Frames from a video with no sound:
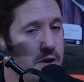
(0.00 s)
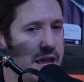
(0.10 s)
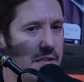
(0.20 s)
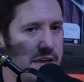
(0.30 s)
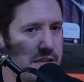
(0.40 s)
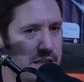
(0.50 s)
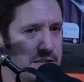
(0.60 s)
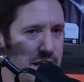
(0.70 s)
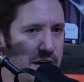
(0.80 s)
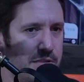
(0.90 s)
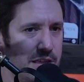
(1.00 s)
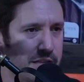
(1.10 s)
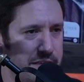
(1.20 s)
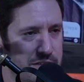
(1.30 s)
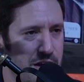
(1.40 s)
yeah, like the entire thing,
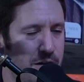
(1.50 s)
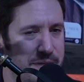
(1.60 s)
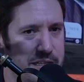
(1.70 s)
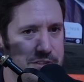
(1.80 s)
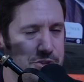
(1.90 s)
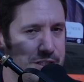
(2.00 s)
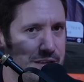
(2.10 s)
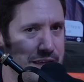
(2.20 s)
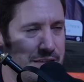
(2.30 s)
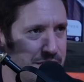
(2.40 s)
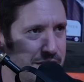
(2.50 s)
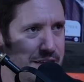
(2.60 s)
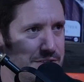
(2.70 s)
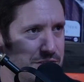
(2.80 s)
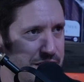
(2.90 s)
like the Talmud and shit. Like
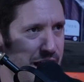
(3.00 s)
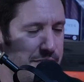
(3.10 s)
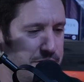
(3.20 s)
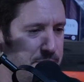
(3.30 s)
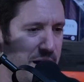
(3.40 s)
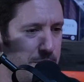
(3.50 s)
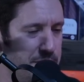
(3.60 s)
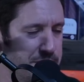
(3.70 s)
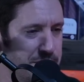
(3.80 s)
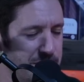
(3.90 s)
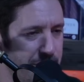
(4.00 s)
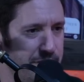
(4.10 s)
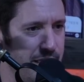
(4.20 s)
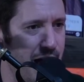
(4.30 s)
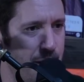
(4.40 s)
it's yeah, there's parables and stuff
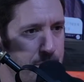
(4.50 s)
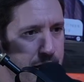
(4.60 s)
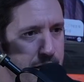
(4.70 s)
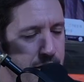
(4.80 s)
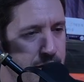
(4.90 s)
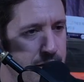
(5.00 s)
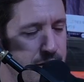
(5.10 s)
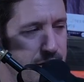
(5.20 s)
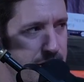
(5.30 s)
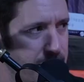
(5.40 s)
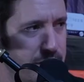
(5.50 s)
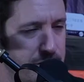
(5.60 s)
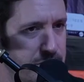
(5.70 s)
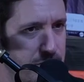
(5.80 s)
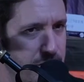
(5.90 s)
in that, but
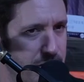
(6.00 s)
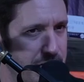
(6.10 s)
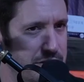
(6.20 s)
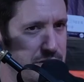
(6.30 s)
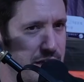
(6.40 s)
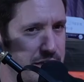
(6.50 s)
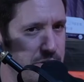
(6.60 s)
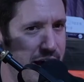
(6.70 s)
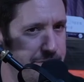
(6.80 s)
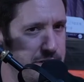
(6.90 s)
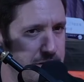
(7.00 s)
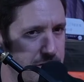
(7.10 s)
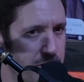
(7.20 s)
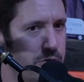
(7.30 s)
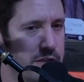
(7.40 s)
there's things that you have to
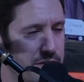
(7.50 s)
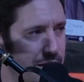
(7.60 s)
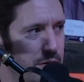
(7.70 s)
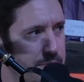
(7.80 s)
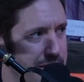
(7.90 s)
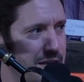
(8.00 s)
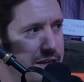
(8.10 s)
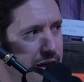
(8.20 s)
know the double meaning